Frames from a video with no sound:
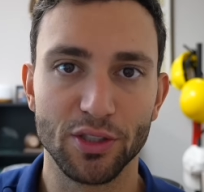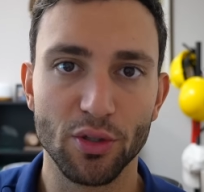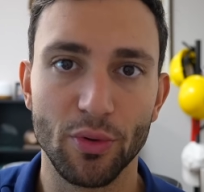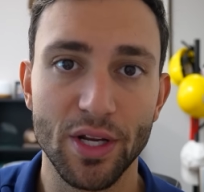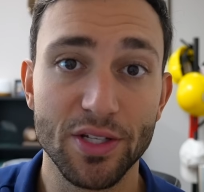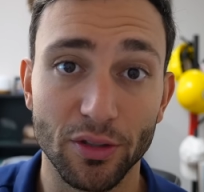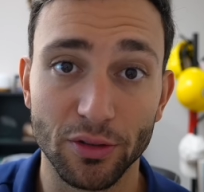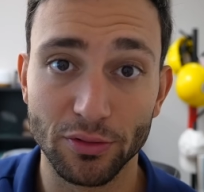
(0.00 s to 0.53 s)
So it
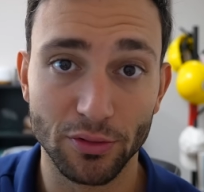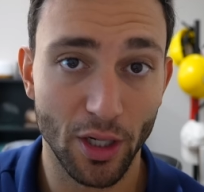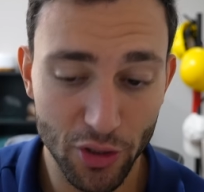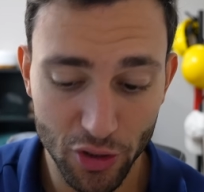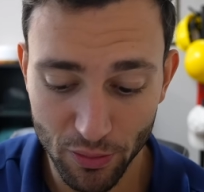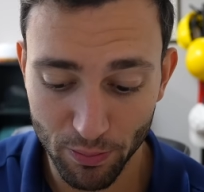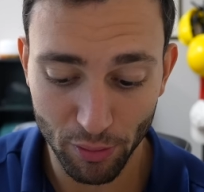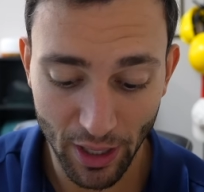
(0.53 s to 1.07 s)
is
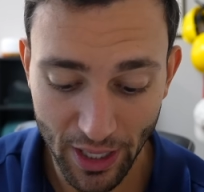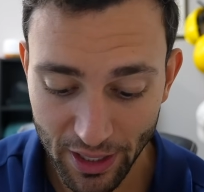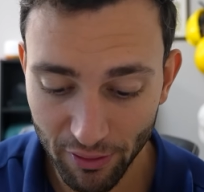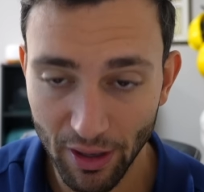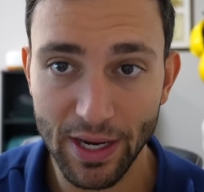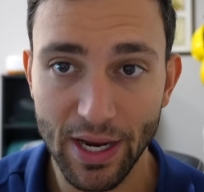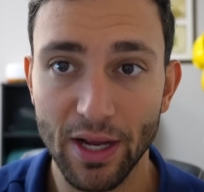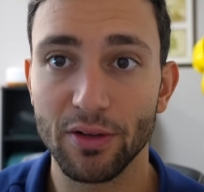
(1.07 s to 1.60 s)
lunch break
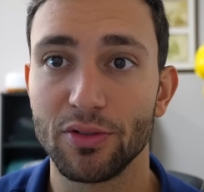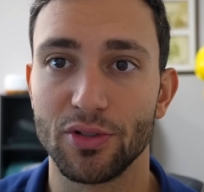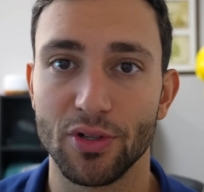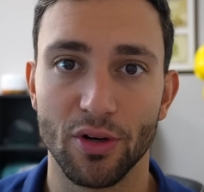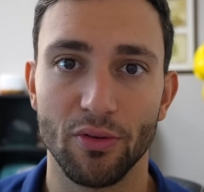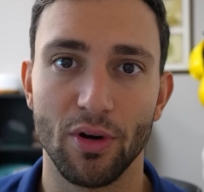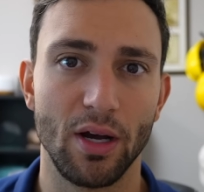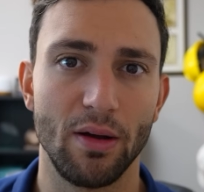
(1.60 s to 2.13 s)
right now.
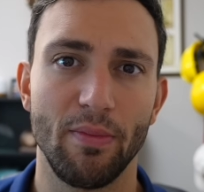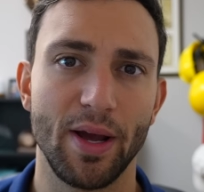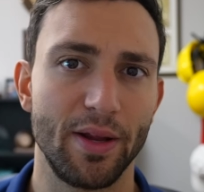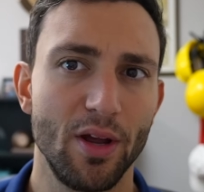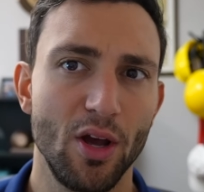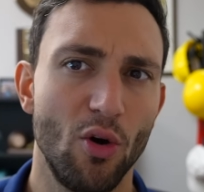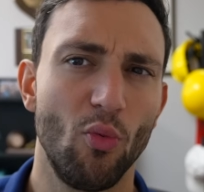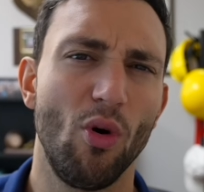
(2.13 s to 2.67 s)
So uh, I
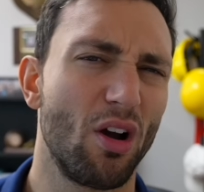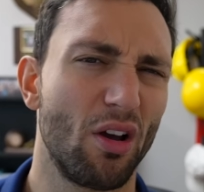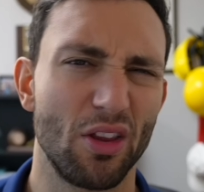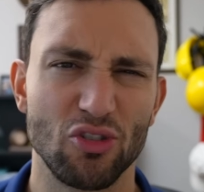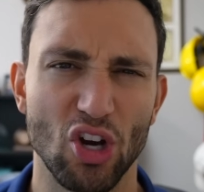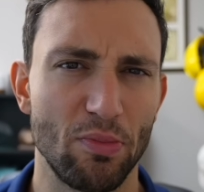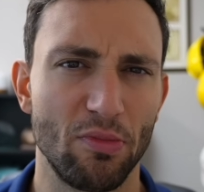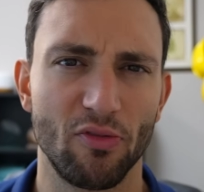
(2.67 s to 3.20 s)
might walk on the
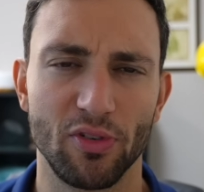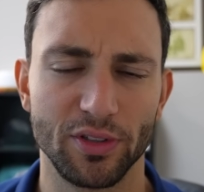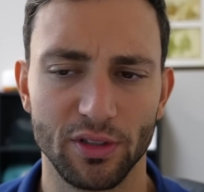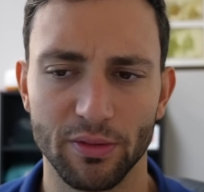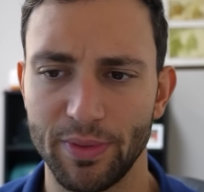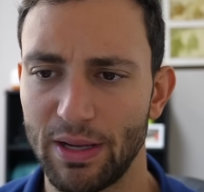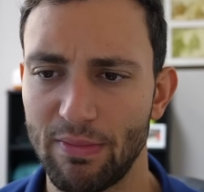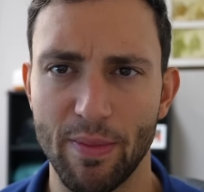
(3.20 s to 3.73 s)
treadmill for a
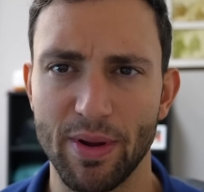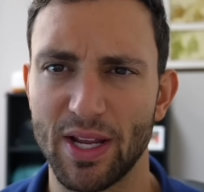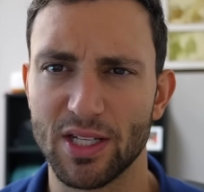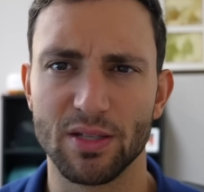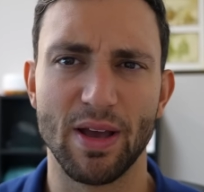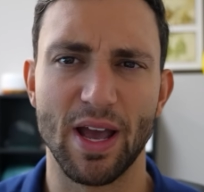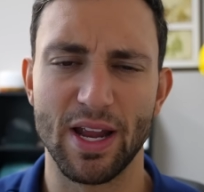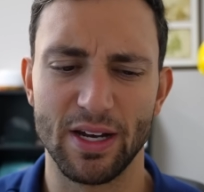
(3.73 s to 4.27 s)
little bit, maybe get
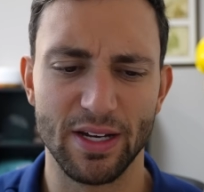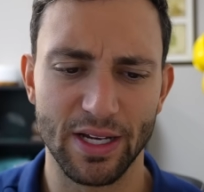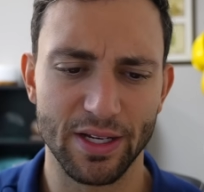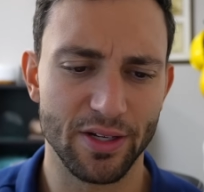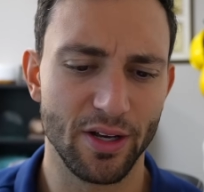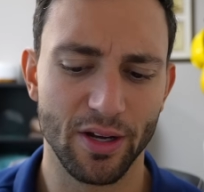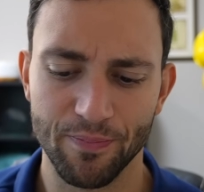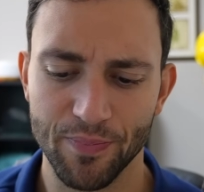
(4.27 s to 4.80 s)
some editing
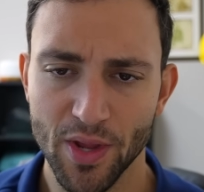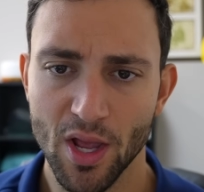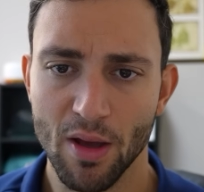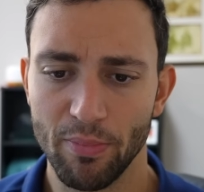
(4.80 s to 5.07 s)
done.